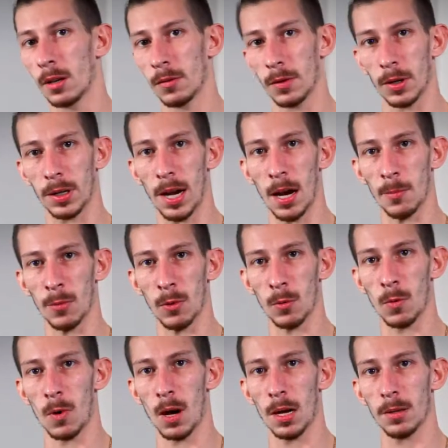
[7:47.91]
for camera
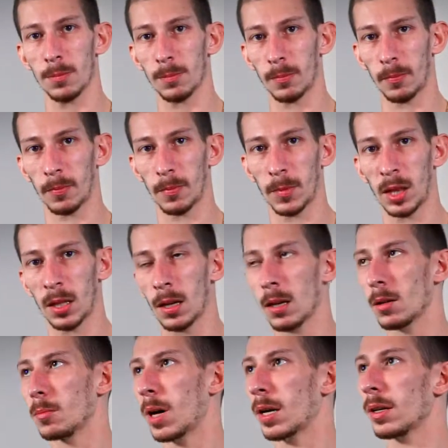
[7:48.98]
1,
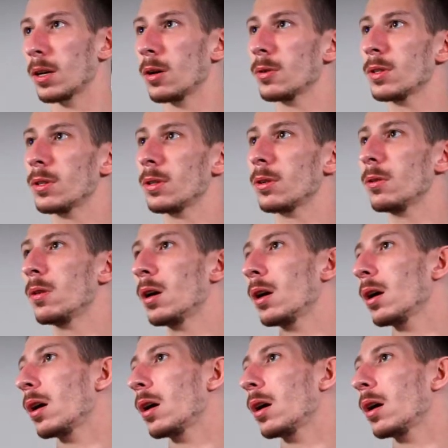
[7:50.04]
my go-to.